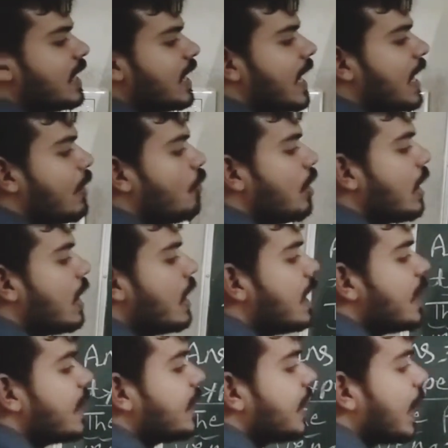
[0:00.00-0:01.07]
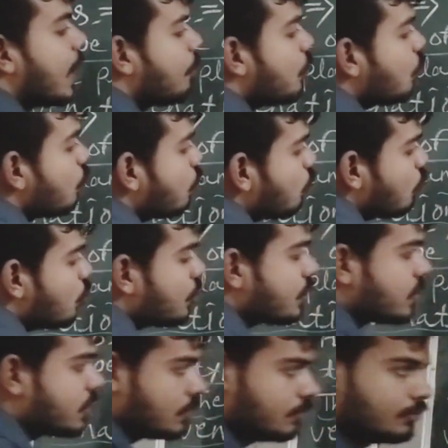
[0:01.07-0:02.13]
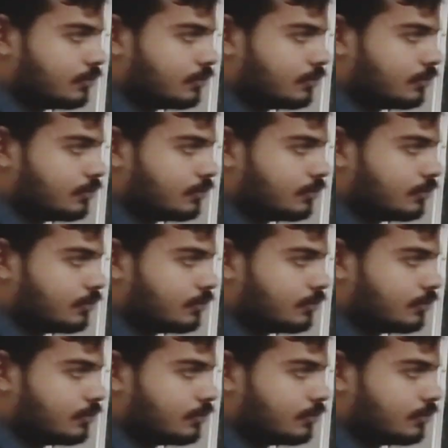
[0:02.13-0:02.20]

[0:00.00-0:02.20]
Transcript: have a taproot roots.